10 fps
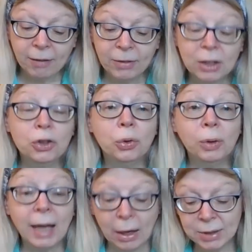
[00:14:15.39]
of the new
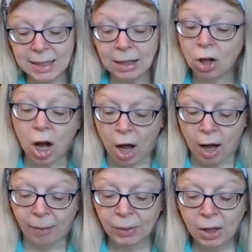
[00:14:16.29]
county law,